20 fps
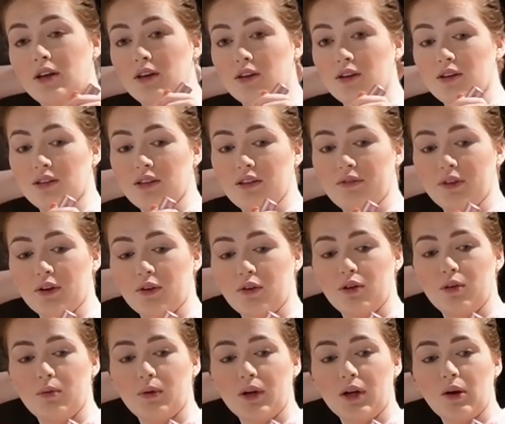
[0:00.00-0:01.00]
Because if the
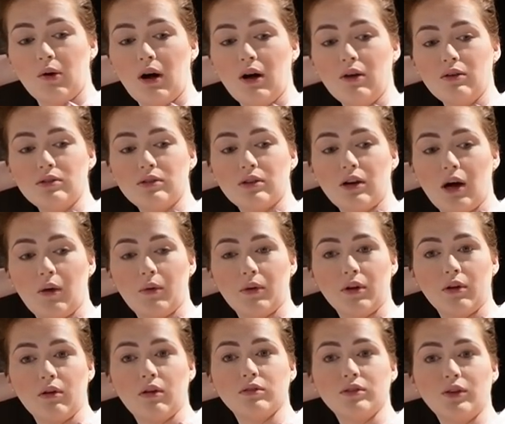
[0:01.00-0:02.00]
crew wanna go out, I
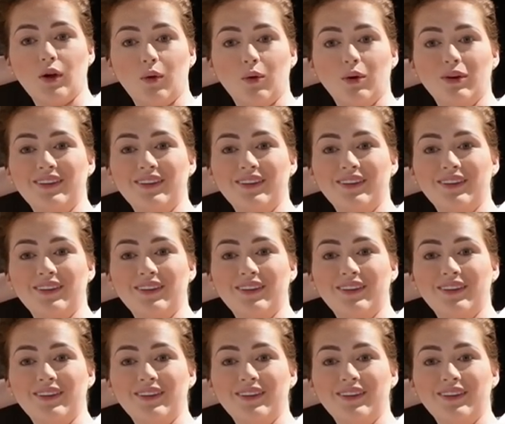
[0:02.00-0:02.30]
wanna go out too.